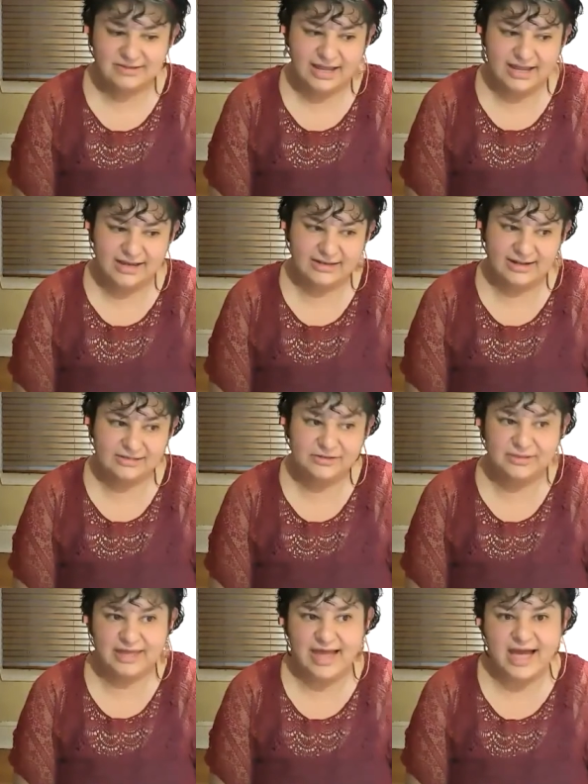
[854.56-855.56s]
to
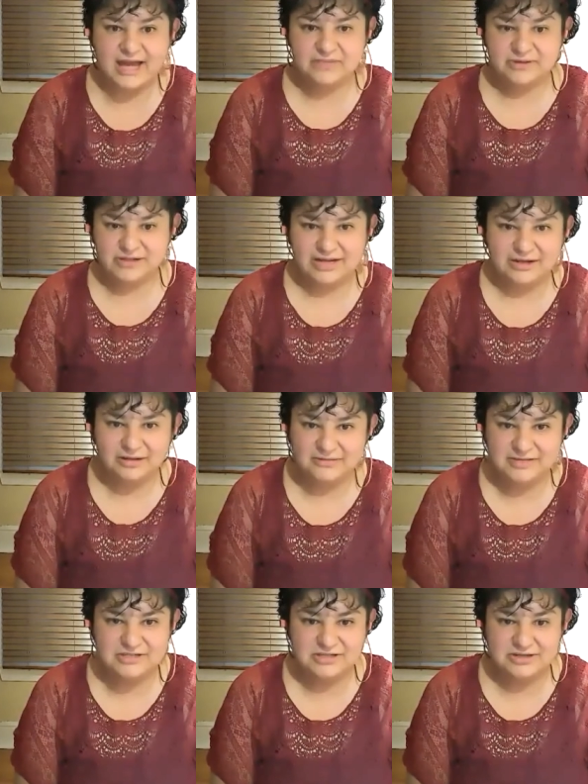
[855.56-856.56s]
the animal, and all of
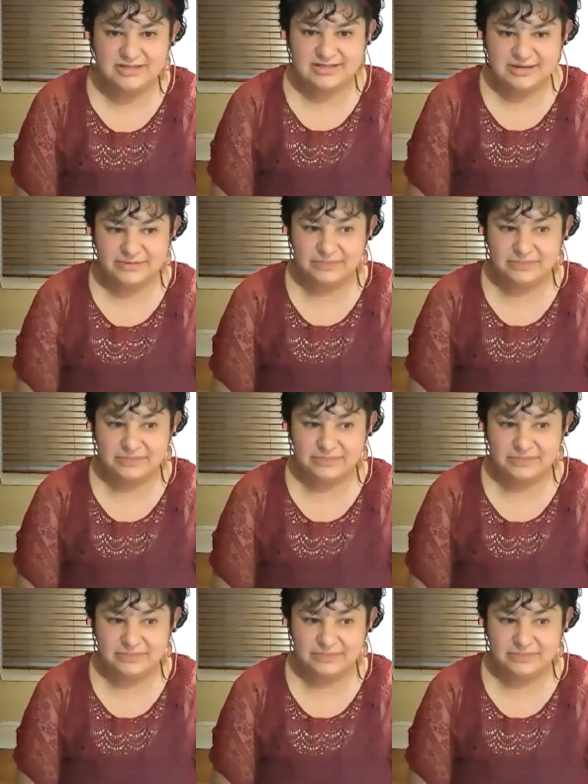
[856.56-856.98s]
a sudden they